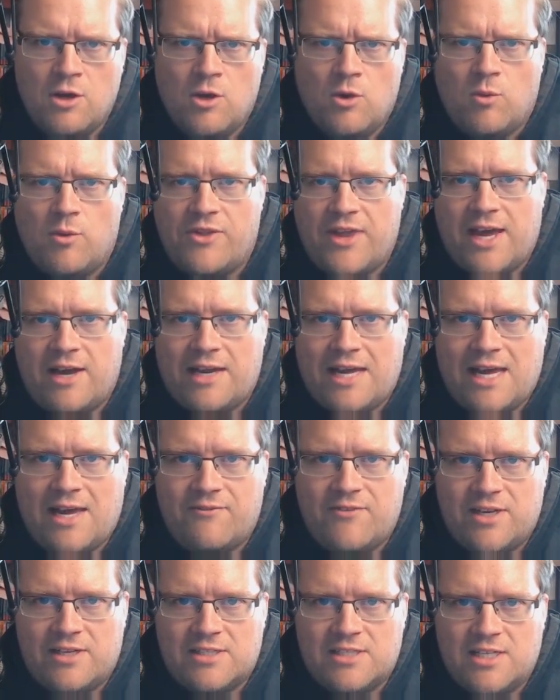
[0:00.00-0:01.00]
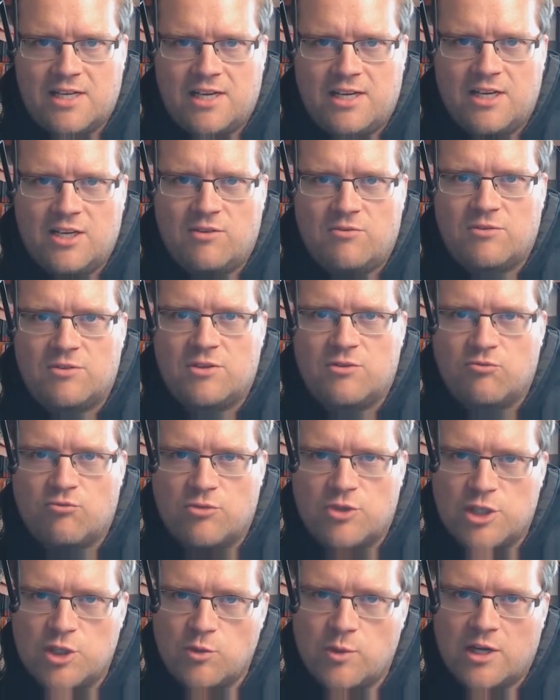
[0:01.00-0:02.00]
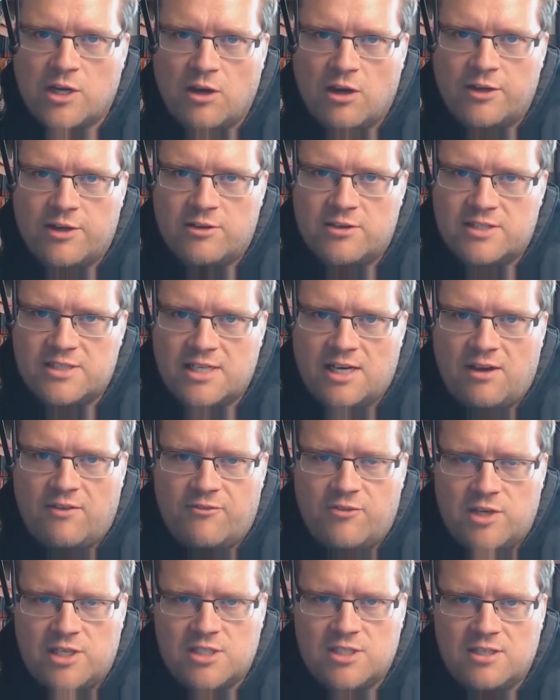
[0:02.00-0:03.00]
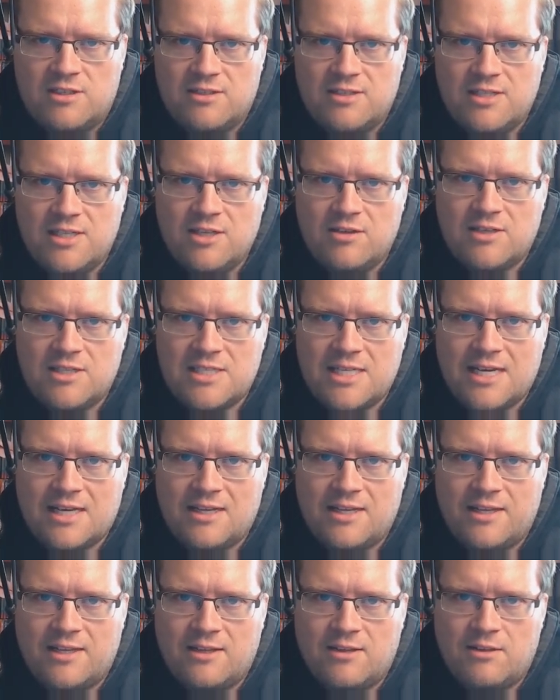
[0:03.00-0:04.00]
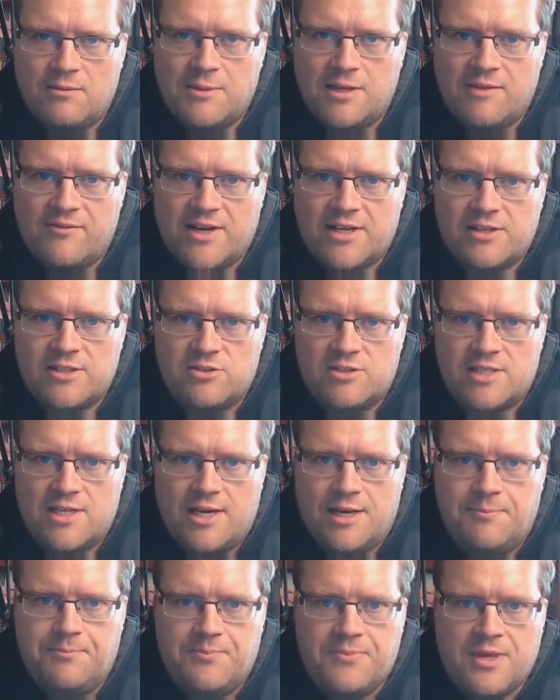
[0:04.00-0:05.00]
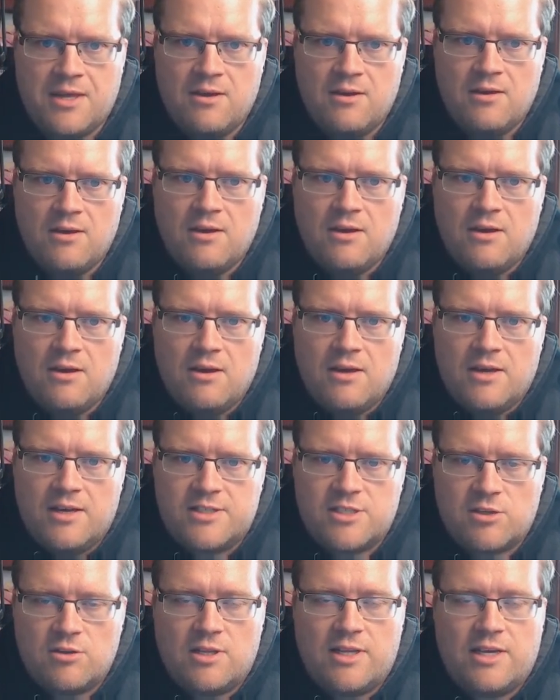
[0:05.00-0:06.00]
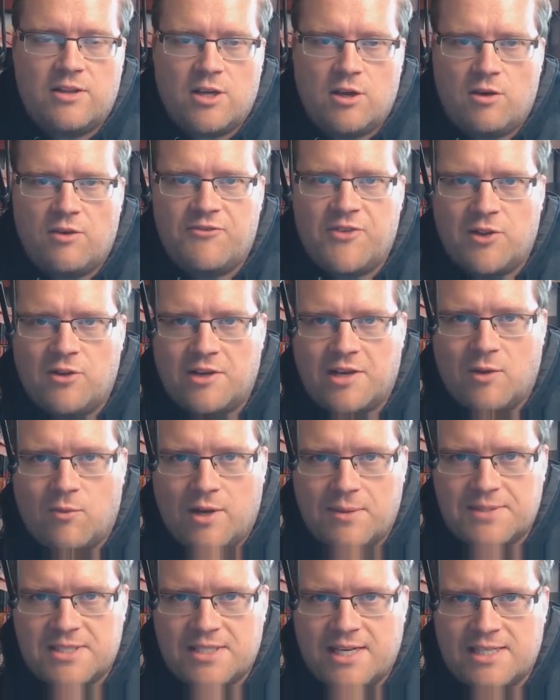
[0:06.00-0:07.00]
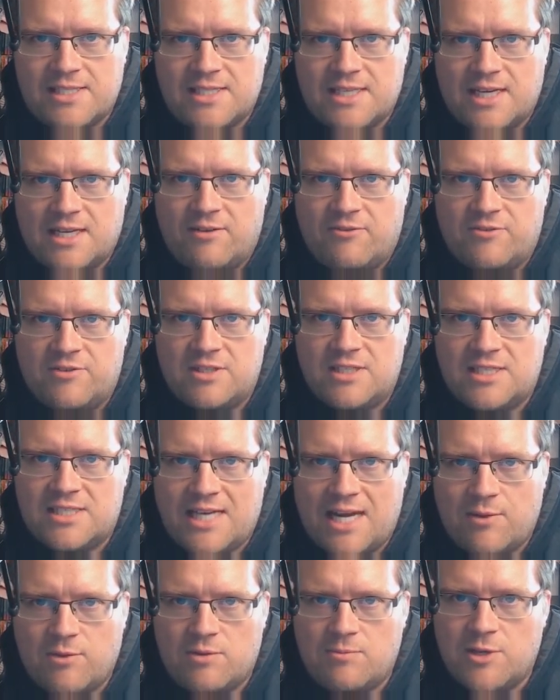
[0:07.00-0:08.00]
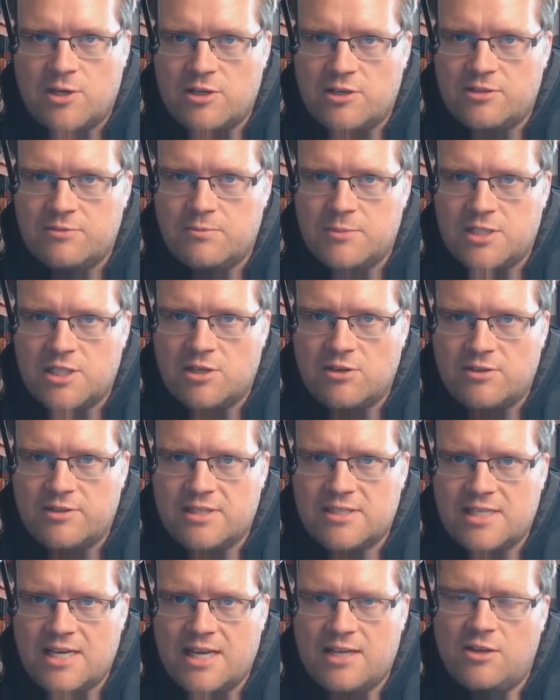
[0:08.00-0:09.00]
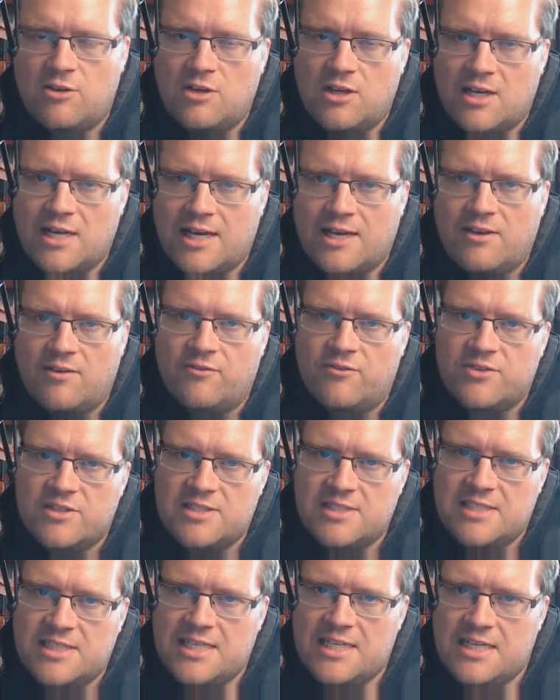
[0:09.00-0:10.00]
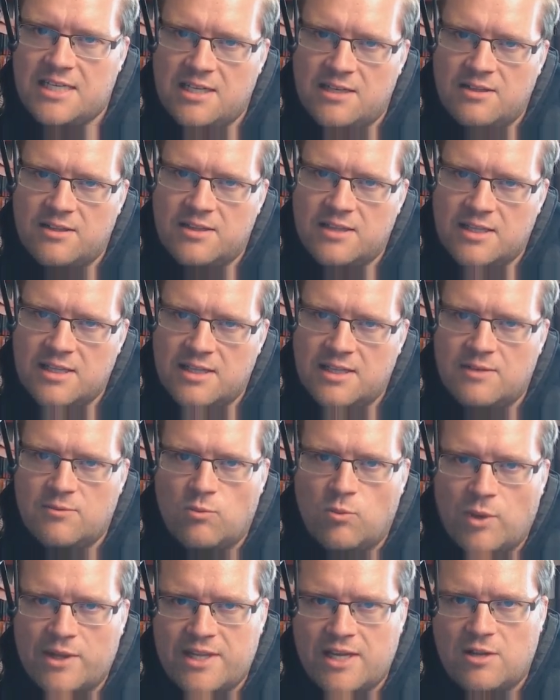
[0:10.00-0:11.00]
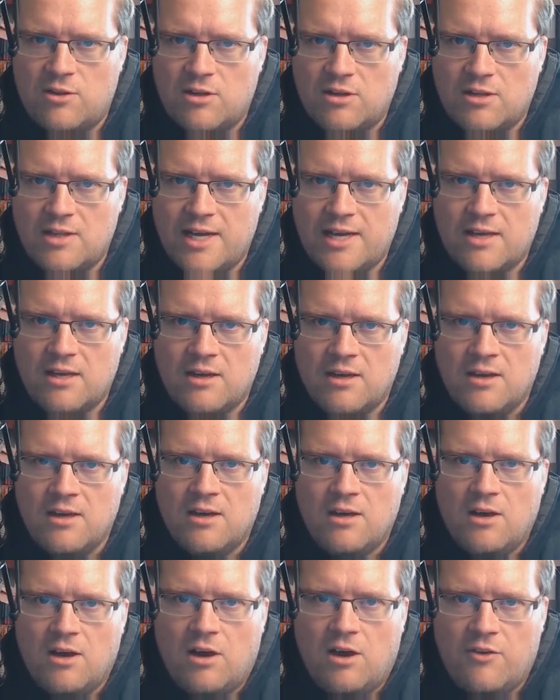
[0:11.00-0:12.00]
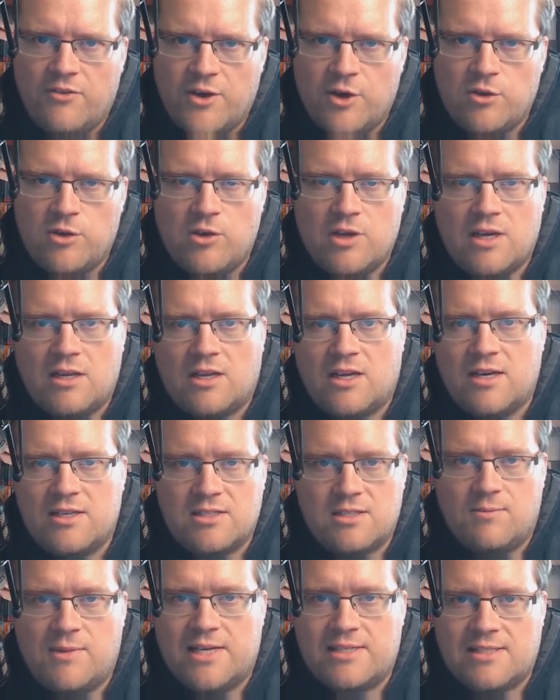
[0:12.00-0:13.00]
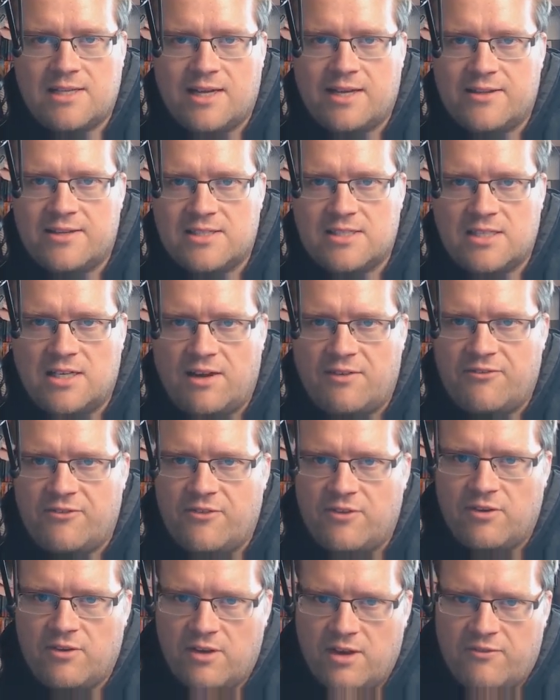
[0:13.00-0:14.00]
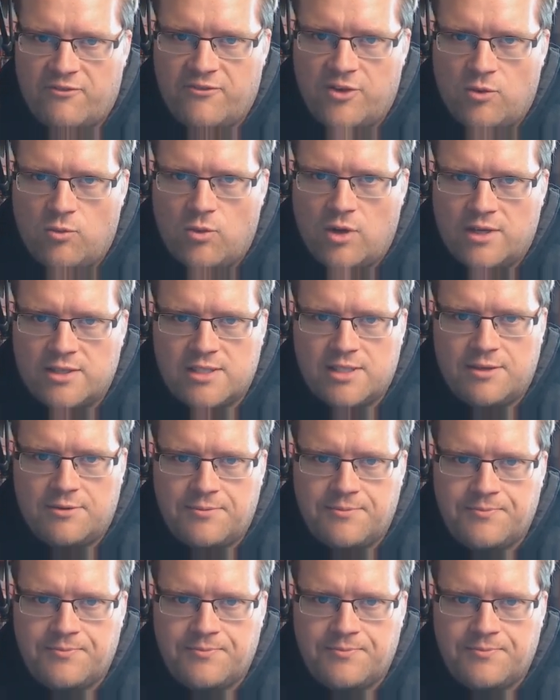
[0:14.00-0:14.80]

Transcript: without having to, you know, do it all yourself, which, you know, could take a little bit of extra time. Certainly, though, if you look at websites that are designed with material design, you can kind of see what they look like, although you can customize a lot of this stuff if you want to.